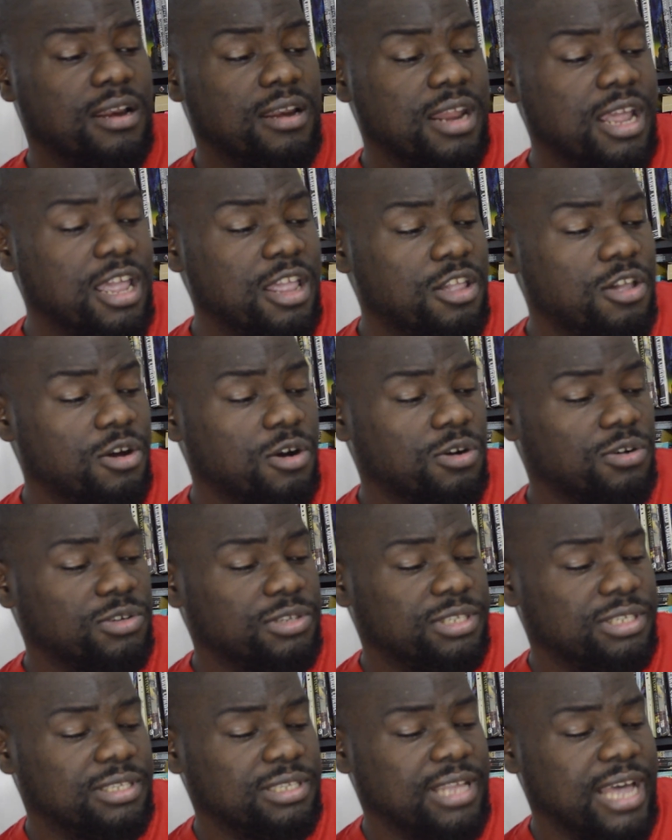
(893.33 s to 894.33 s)

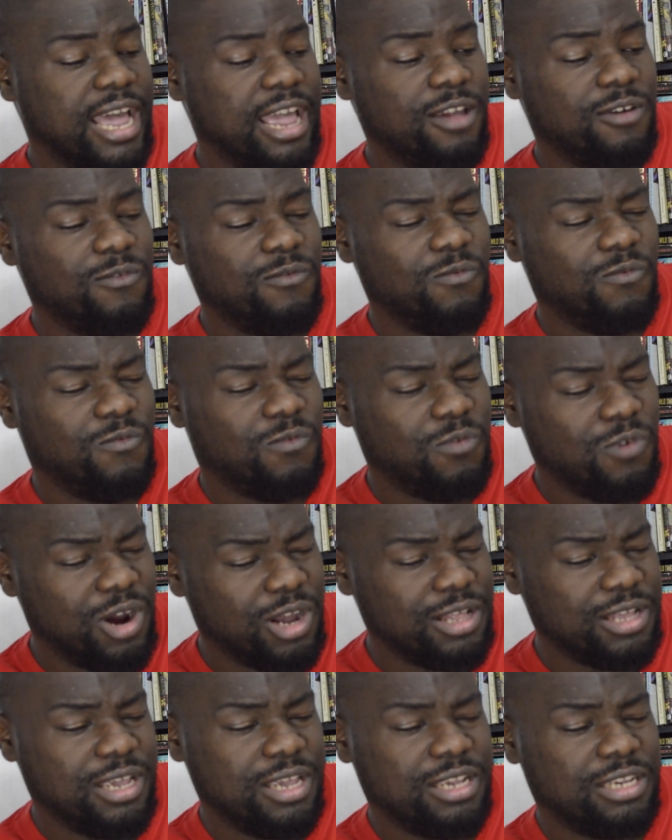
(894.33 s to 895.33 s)
Nino's like
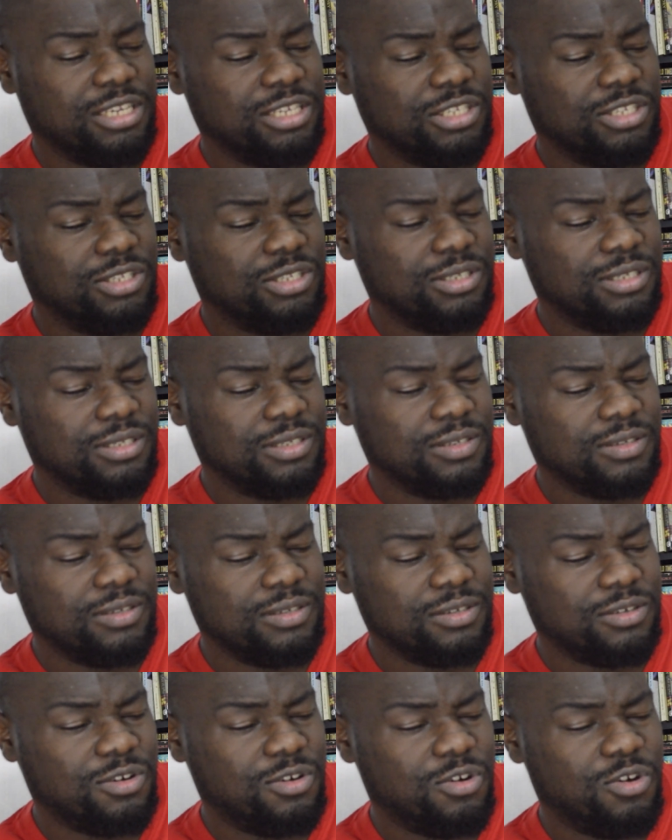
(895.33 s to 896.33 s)
really just
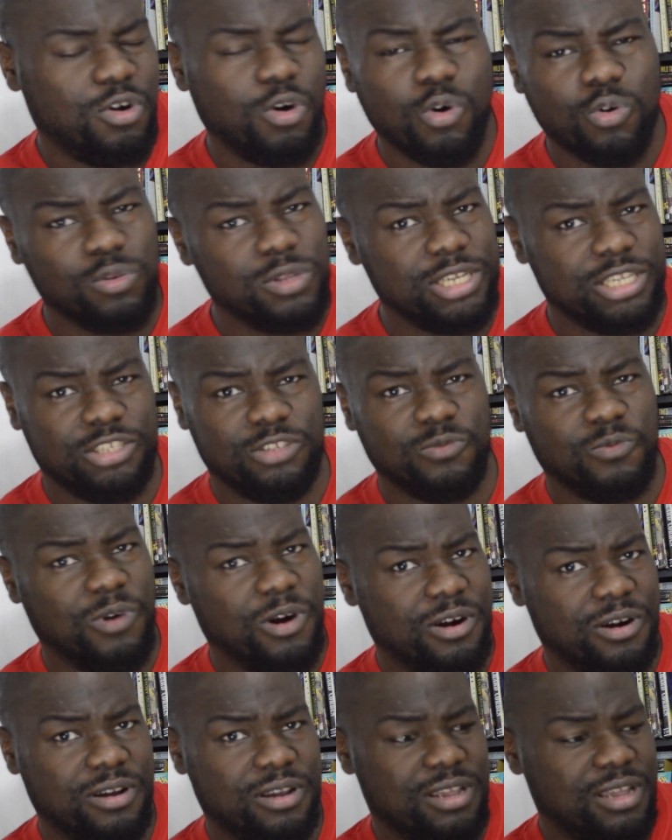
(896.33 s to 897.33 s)
coolest
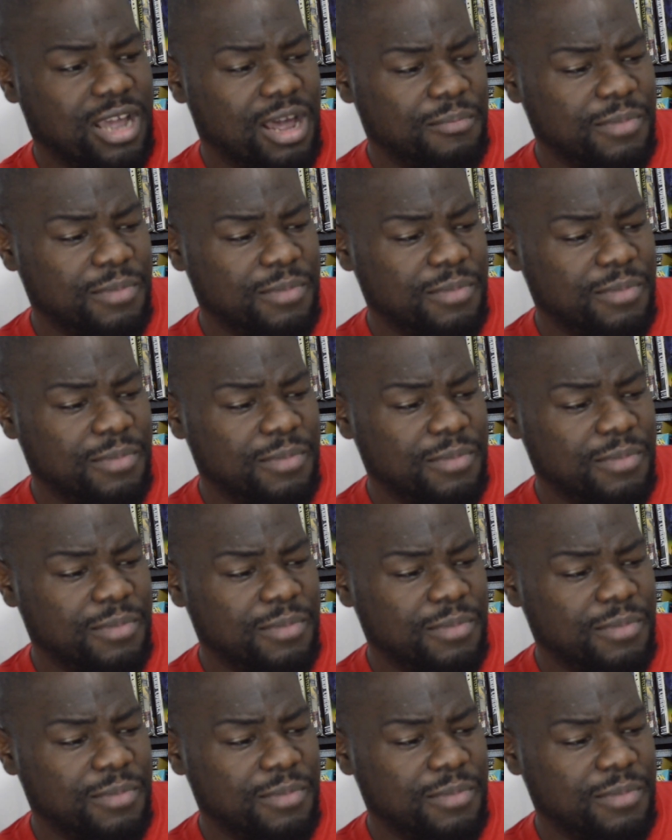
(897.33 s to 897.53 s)
work.